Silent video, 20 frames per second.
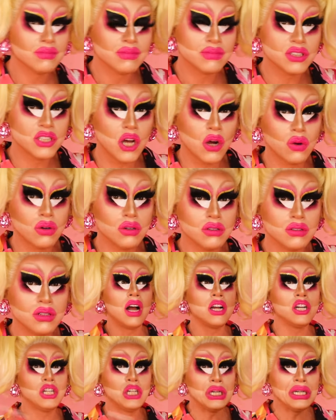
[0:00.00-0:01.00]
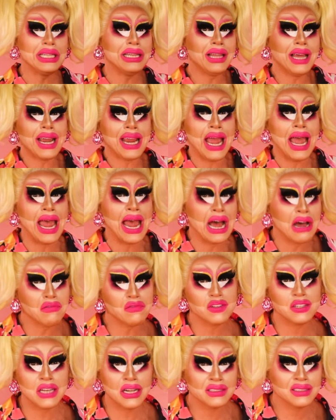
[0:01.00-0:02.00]
So a good like
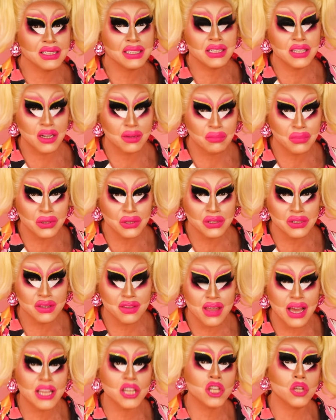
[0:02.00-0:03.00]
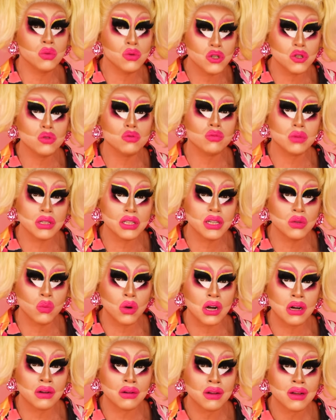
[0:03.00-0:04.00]
half dozen numbers that you do really
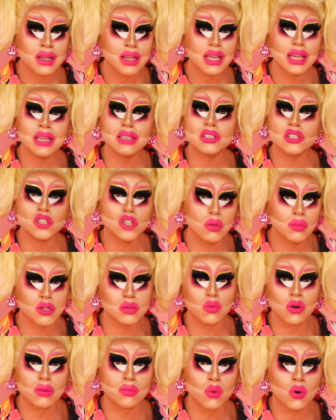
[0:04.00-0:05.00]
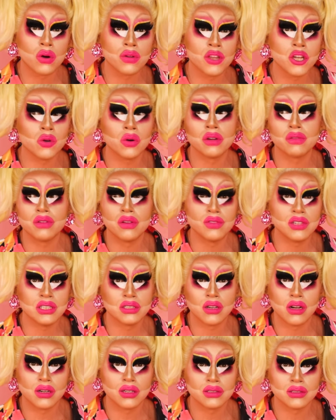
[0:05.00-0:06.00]
well is so much more important than knowing 50
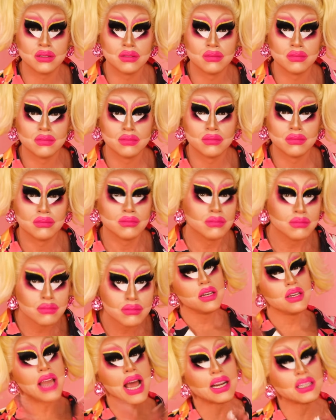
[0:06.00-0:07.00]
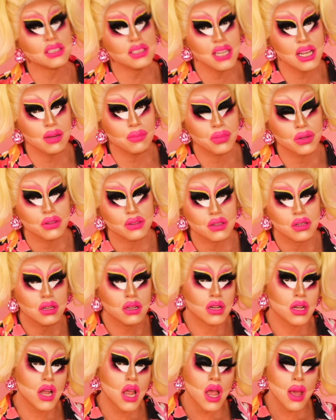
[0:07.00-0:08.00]
songs. Next tip,
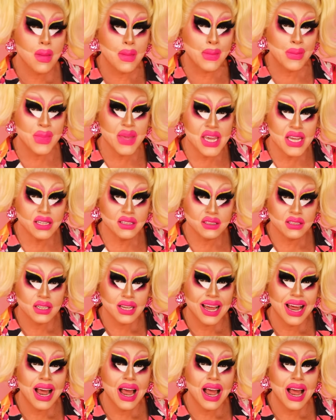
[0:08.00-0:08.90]
meet